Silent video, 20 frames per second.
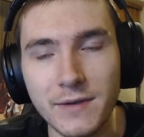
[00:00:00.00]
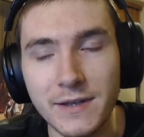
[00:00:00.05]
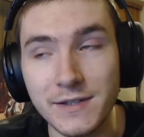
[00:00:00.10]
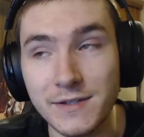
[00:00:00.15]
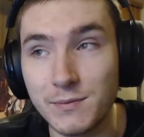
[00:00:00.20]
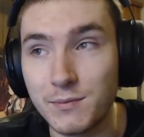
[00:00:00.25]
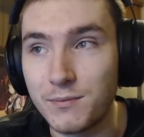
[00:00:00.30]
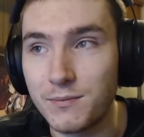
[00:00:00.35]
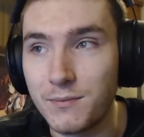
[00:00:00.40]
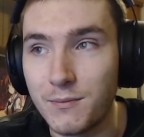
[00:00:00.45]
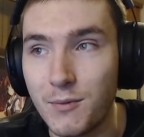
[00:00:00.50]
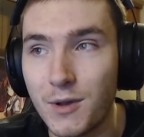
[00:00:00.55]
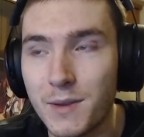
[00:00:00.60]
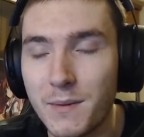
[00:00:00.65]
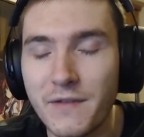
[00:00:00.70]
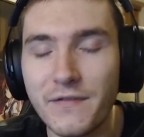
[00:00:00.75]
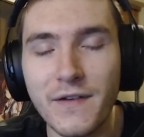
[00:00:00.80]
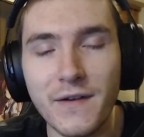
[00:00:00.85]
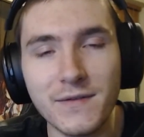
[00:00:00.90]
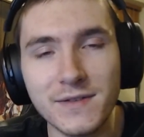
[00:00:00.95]
It's one
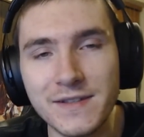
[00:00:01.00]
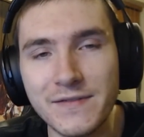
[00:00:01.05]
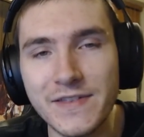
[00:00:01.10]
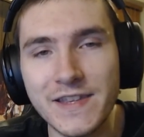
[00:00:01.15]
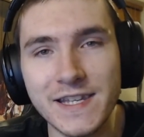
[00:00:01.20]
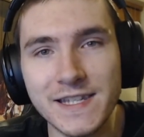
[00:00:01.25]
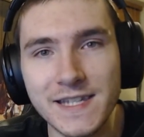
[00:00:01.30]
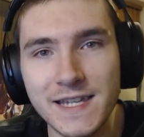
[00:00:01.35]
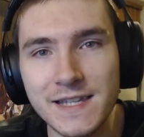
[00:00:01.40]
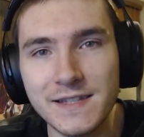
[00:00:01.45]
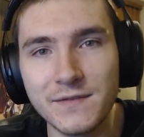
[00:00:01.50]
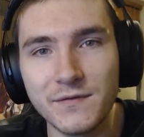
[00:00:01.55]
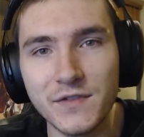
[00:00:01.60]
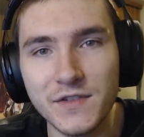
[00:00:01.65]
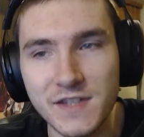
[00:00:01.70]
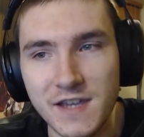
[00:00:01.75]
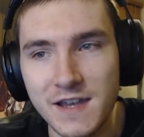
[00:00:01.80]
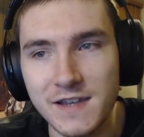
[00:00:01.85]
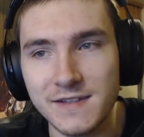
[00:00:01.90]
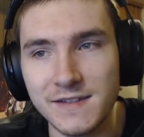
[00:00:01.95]
of my favorites of this season
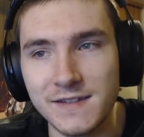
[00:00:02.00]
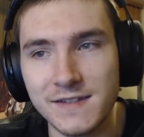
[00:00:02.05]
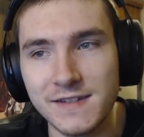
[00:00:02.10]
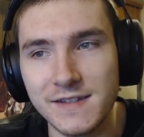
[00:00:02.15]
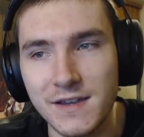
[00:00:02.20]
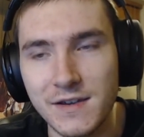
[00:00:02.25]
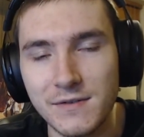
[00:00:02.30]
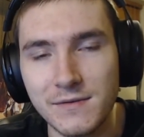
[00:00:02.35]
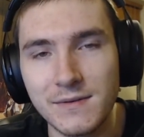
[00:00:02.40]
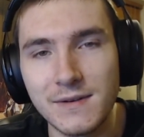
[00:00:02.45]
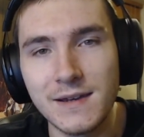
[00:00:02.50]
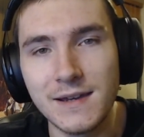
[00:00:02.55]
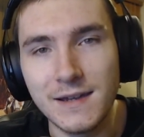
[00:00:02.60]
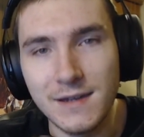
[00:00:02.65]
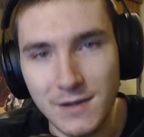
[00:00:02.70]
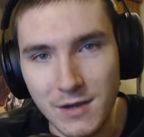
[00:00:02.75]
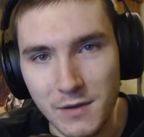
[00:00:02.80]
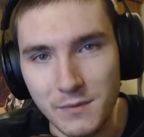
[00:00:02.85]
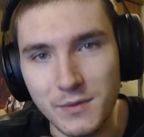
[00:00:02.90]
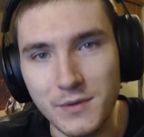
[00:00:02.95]
for certain, so
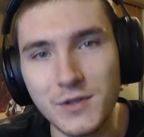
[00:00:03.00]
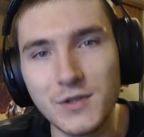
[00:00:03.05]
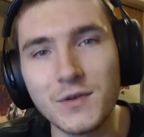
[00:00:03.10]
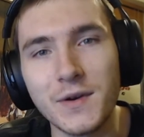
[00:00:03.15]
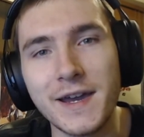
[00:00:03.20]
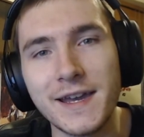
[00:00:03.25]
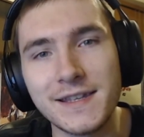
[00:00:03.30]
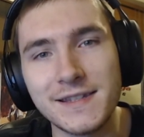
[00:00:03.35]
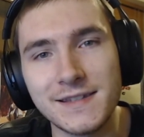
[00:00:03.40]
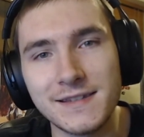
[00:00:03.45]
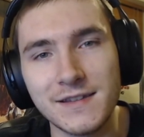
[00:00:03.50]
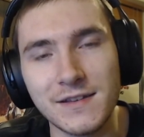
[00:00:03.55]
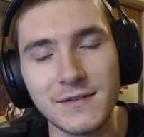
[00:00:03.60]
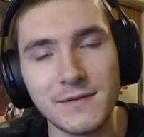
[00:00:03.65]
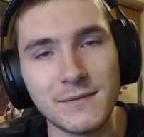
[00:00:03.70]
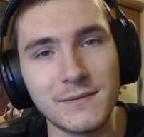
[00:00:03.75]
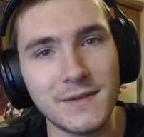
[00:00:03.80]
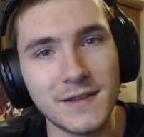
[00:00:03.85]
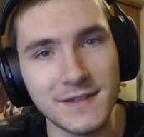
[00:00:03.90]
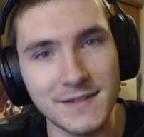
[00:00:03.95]
hope you enjoy it.
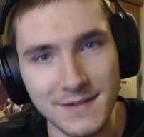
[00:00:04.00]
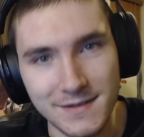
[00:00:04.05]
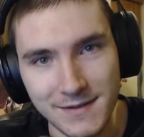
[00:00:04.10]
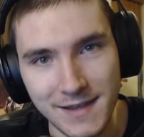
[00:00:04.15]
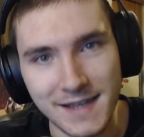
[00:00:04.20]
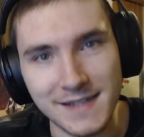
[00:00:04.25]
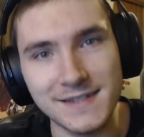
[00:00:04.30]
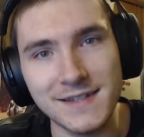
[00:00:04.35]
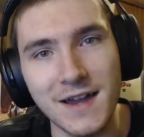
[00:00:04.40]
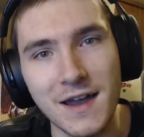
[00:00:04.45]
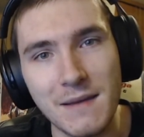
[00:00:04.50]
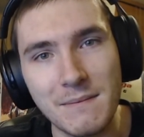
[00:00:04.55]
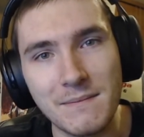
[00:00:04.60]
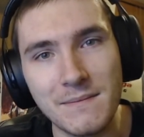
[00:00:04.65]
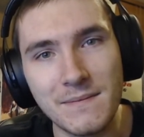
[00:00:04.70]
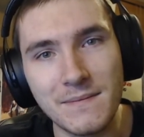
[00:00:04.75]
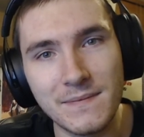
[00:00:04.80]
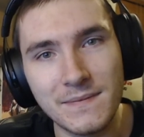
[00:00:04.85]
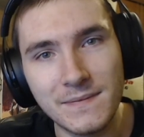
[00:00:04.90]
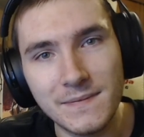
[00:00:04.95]
So until next time,
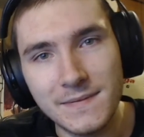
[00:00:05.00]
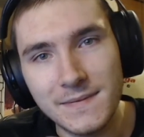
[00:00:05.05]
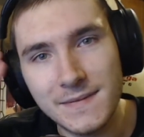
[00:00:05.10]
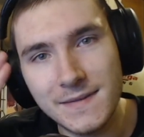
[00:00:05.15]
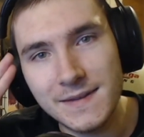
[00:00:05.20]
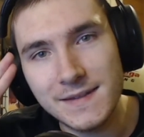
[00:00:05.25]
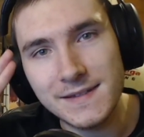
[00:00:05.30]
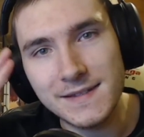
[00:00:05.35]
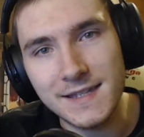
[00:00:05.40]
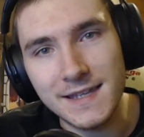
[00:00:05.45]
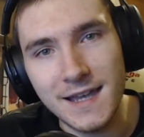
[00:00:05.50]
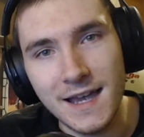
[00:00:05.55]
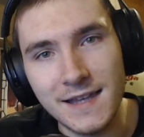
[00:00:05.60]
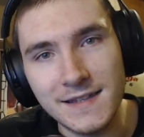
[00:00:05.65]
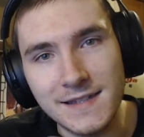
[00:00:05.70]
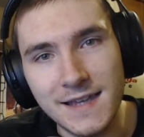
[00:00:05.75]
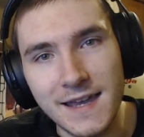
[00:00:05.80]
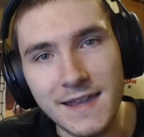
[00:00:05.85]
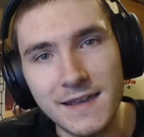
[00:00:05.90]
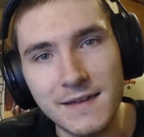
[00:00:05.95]
see you
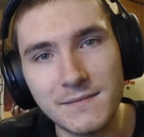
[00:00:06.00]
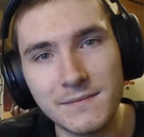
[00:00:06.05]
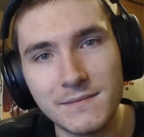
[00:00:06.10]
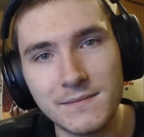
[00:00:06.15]
guys later.